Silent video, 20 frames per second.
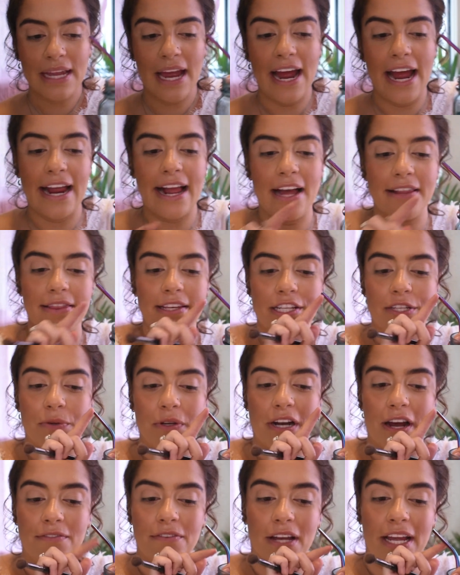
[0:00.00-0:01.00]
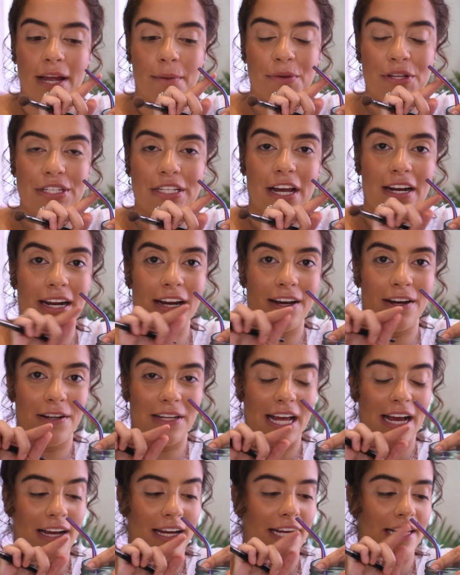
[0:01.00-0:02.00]
I got this one off of Amazon.
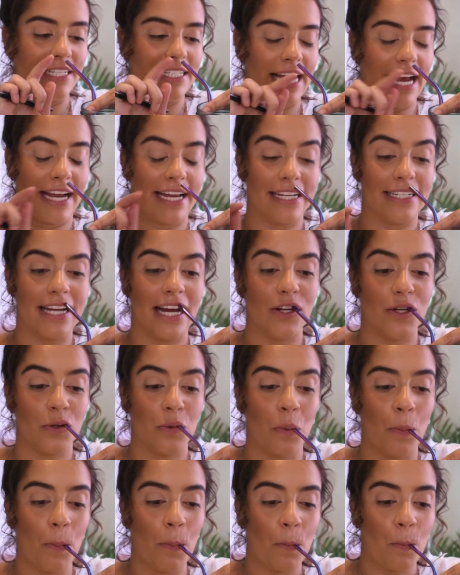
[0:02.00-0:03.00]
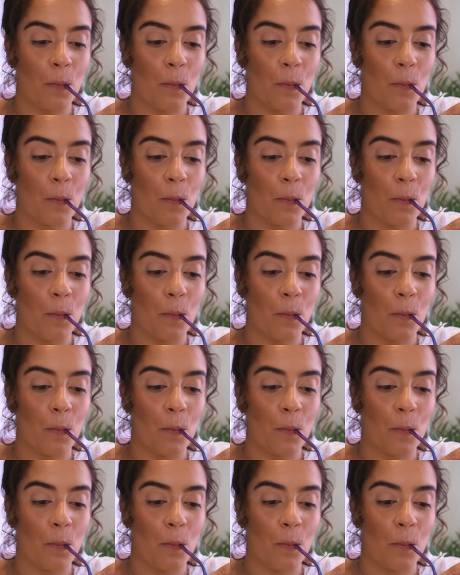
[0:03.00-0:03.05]
I'll tag it down